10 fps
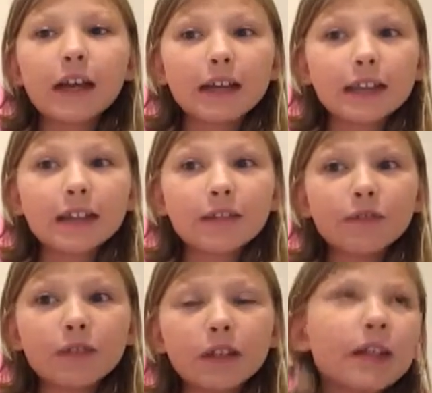I can think of
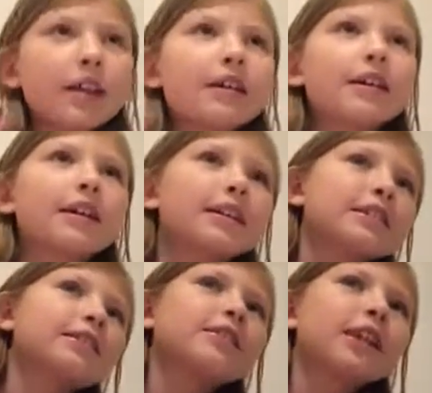one.
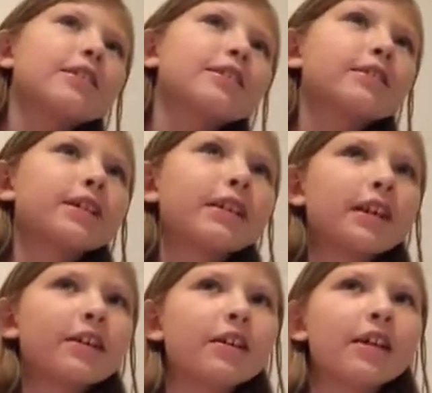Okay, so when I was
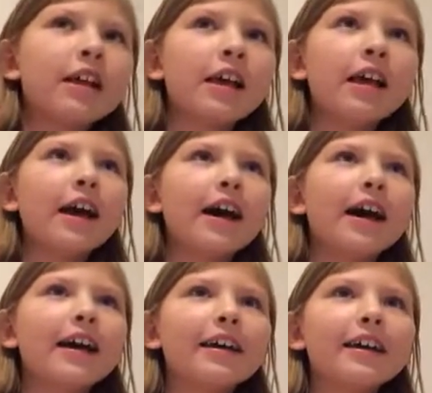
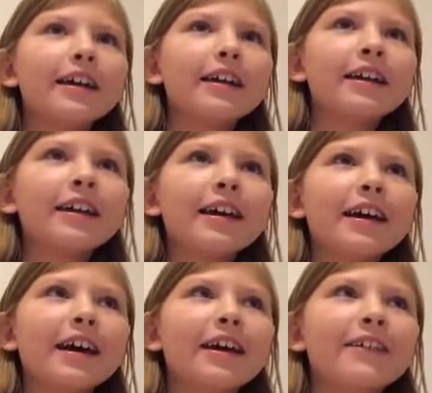really
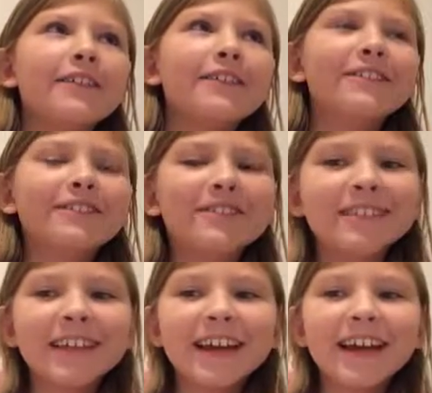little,
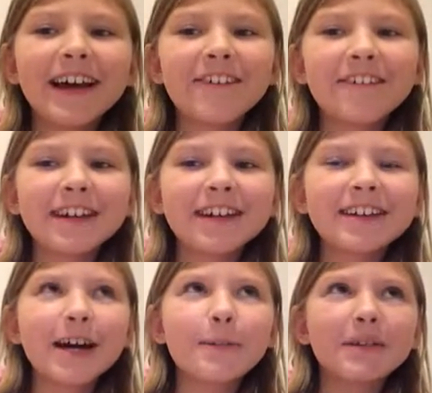I went
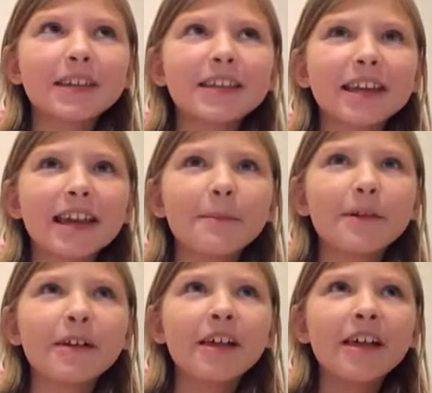on top of the
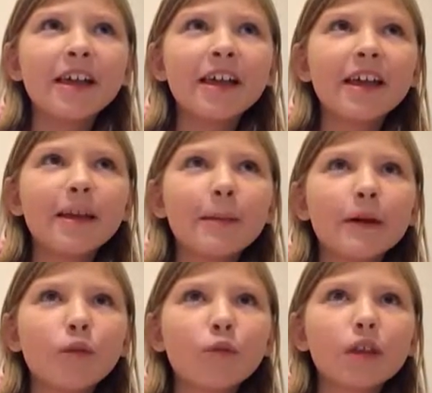table in
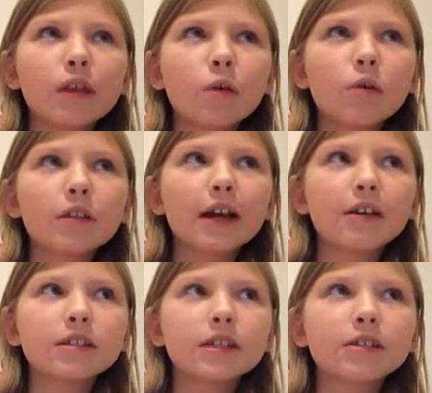my really old
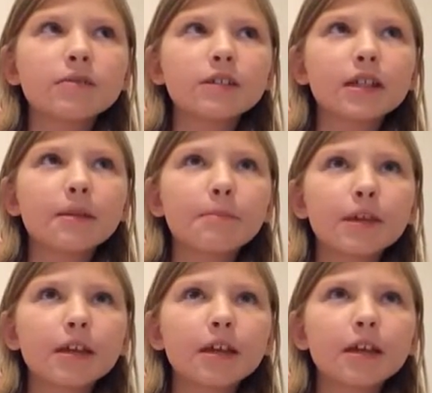house. It was like
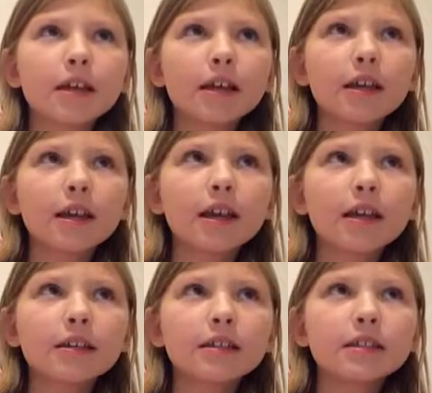big and
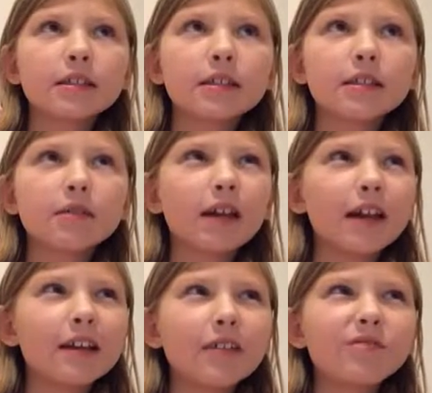nice. Well,
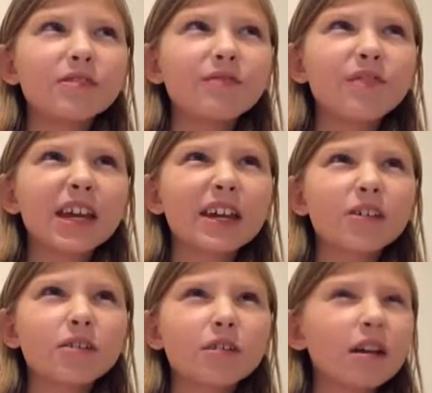I was in Vancouver.
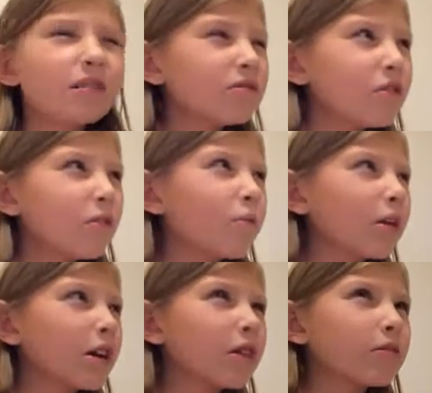I don't know
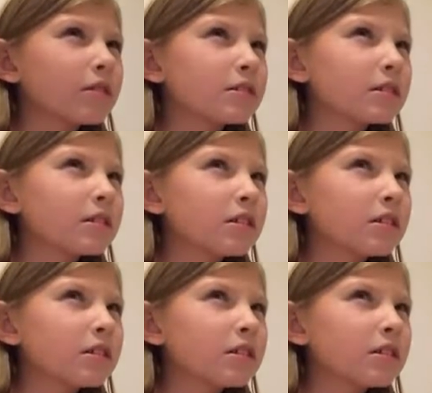where I was.